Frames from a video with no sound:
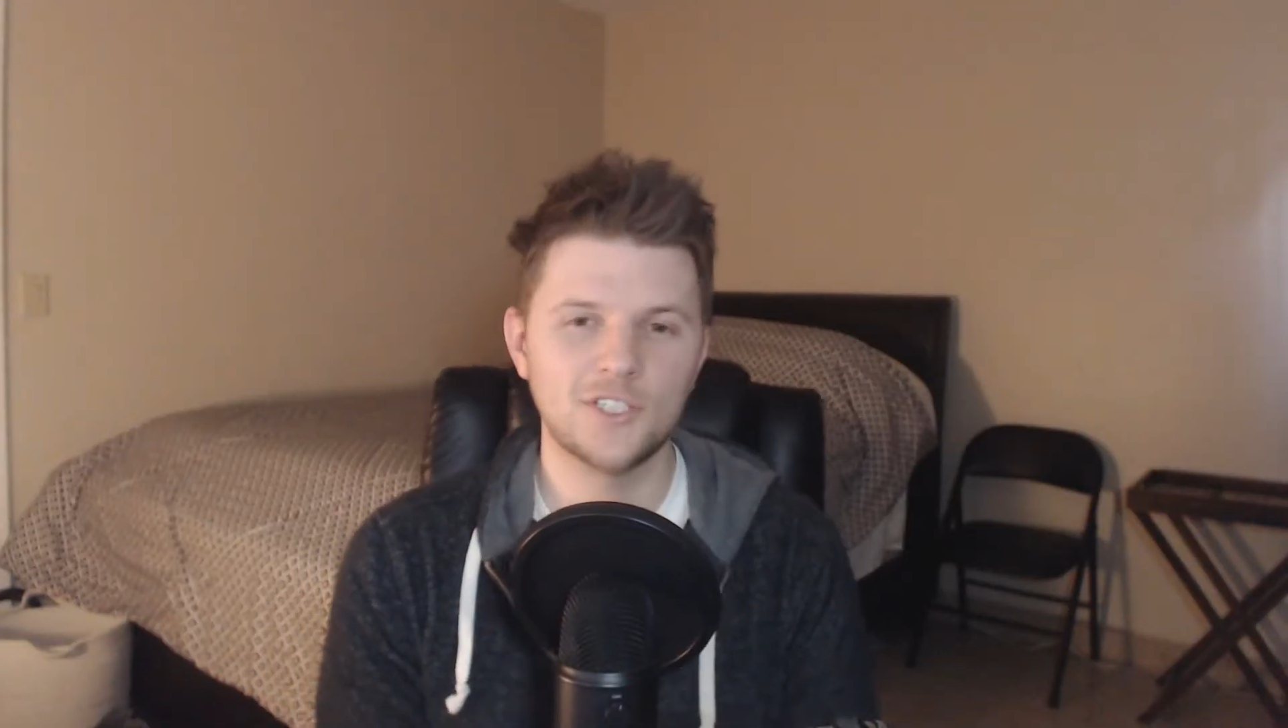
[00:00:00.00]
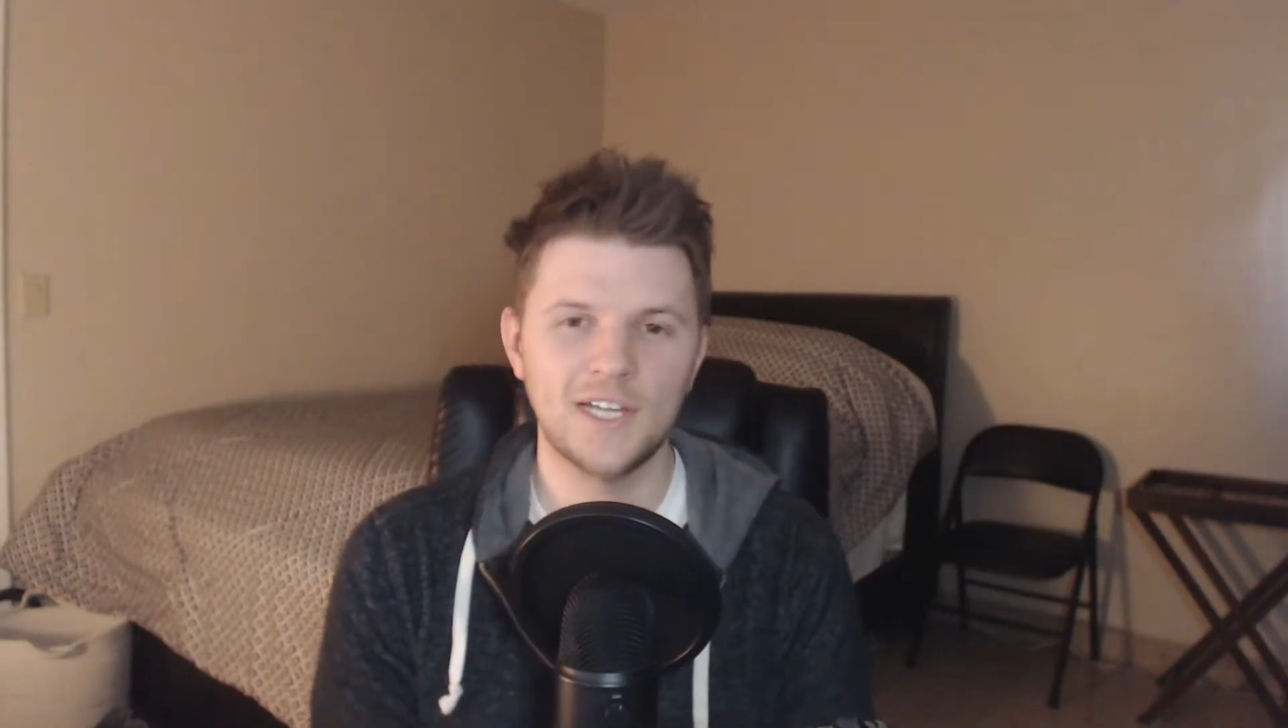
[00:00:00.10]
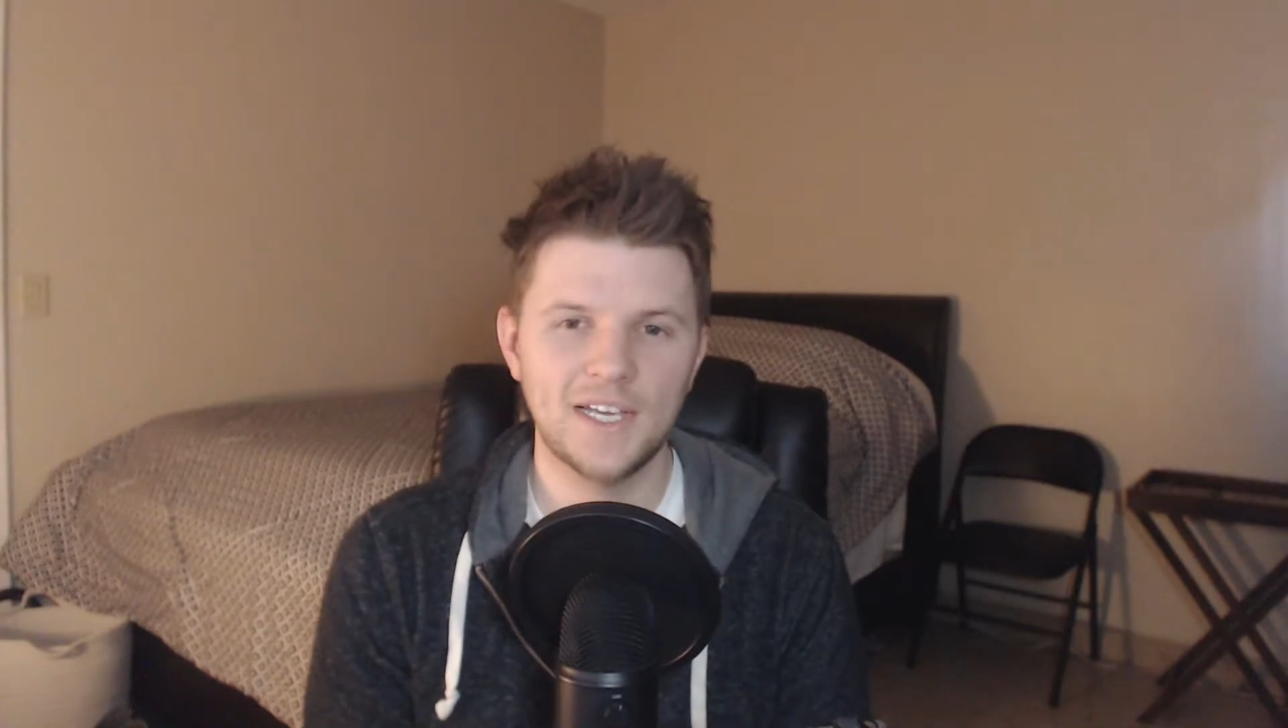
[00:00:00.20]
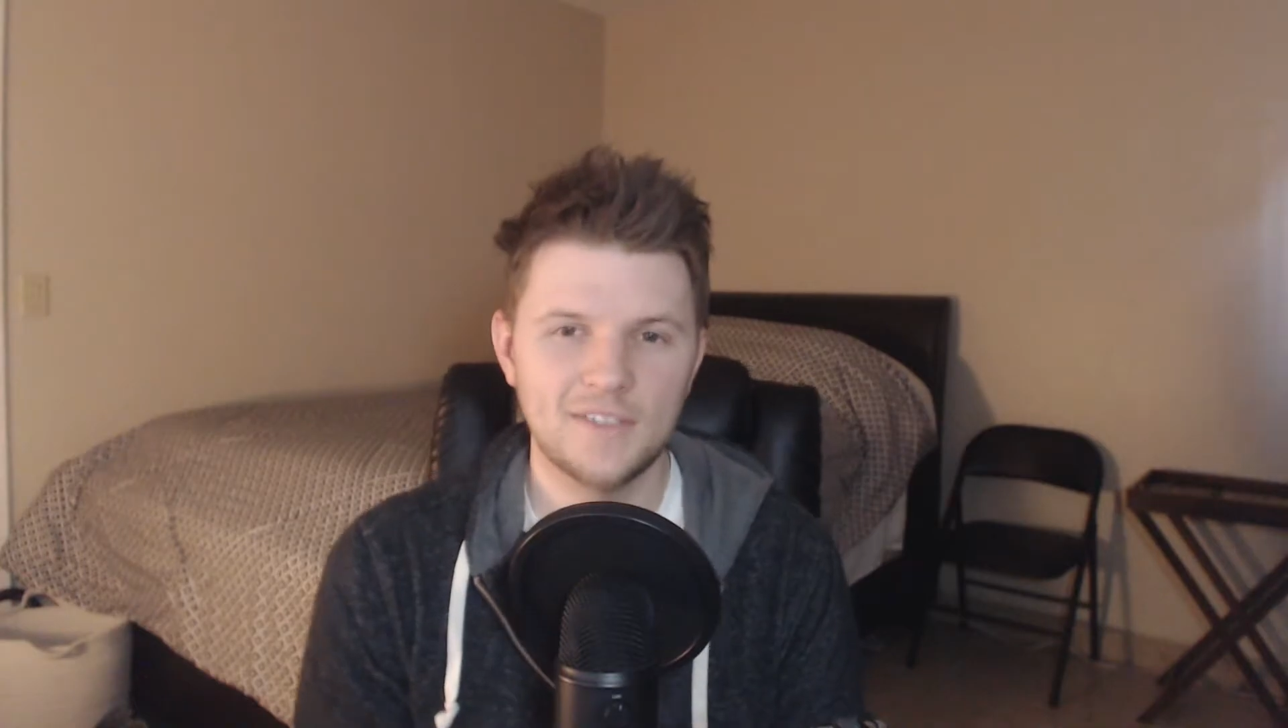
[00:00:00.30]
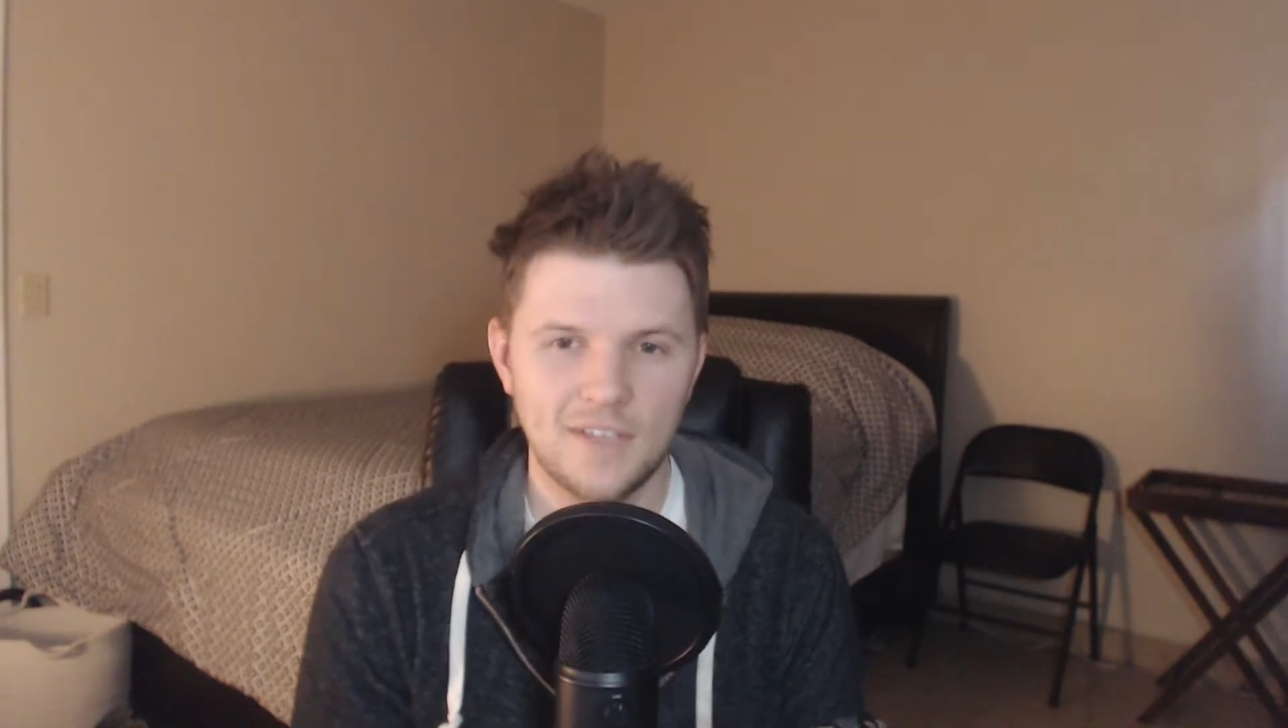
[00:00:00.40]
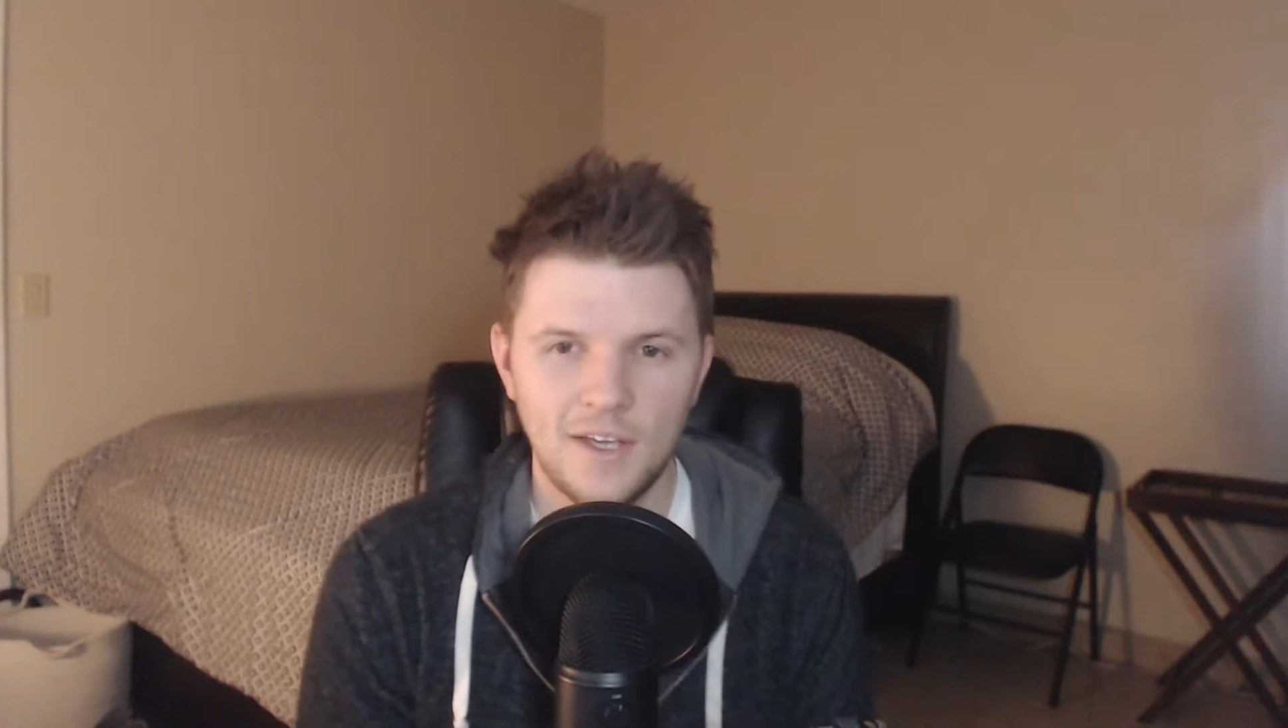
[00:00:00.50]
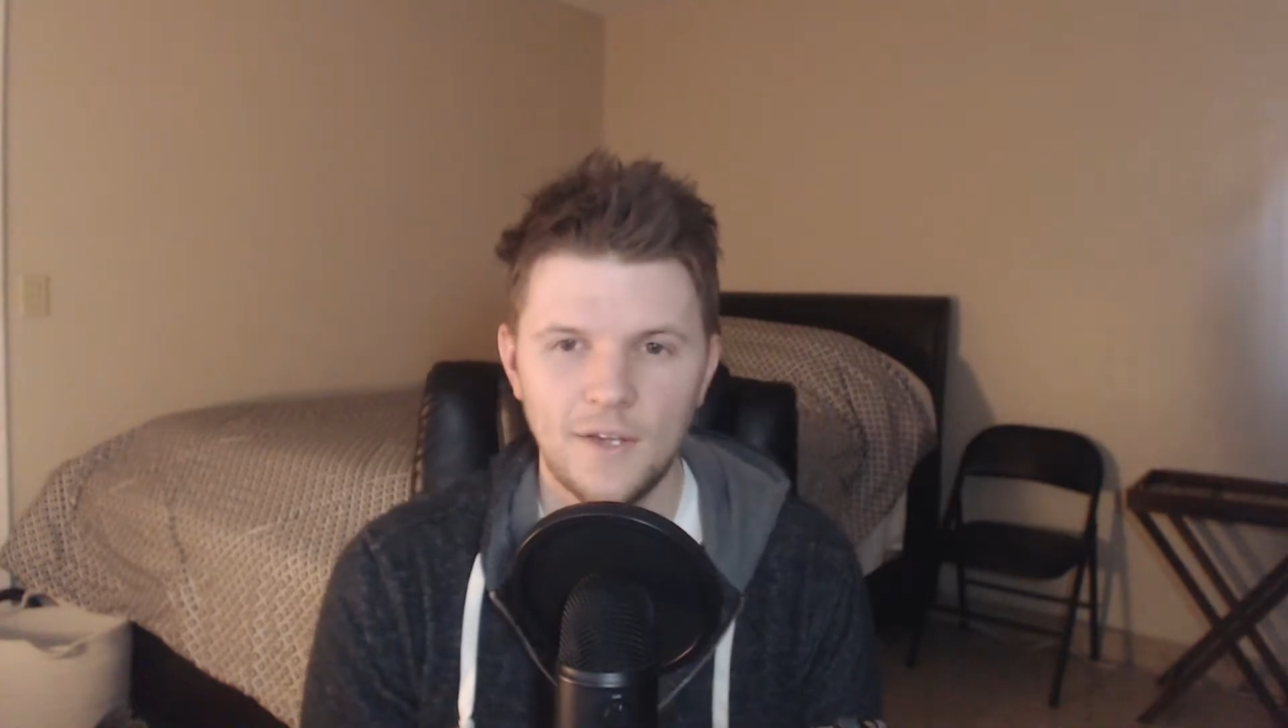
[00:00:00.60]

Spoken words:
days,